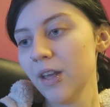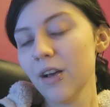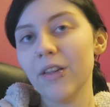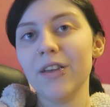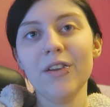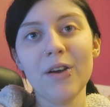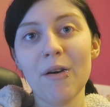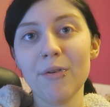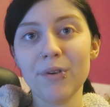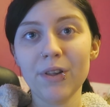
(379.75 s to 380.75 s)
yeah, I'll let you know
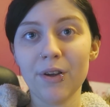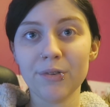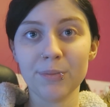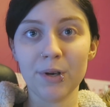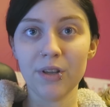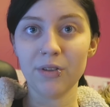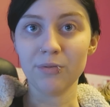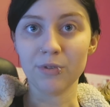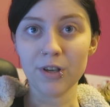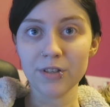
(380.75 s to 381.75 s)
how I feel after my
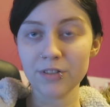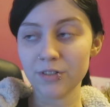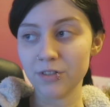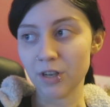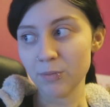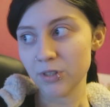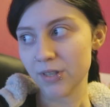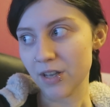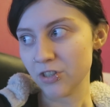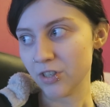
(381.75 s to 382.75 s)
first gym
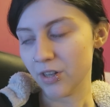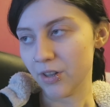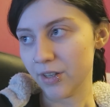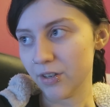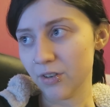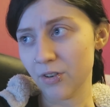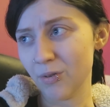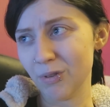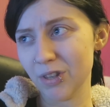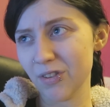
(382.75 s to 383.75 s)
session in like, I don't
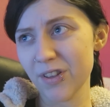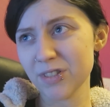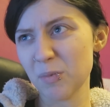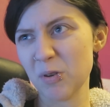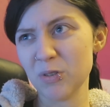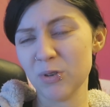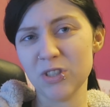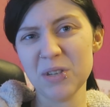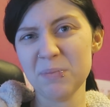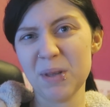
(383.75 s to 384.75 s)
know when's the last time I went to a
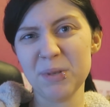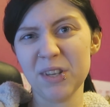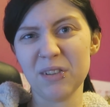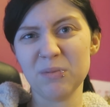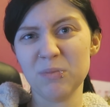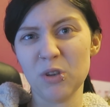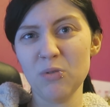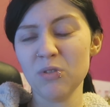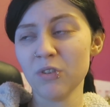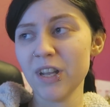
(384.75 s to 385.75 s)
gym, maybe like
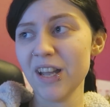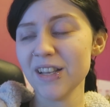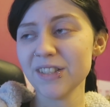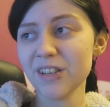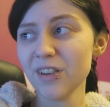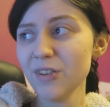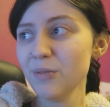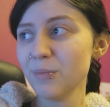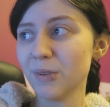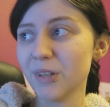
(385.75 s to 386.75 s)
2-3 years
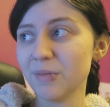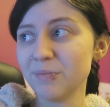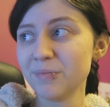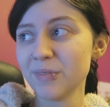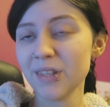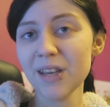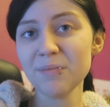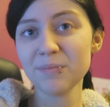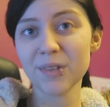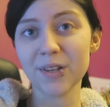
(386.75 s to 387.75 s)
ago. But yeah,
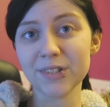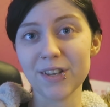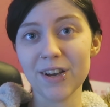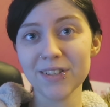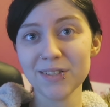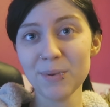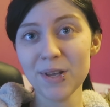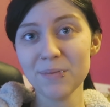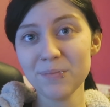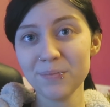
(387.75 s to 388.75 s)
I'll see you guys in a
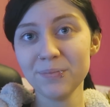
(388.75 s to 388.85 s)
bit.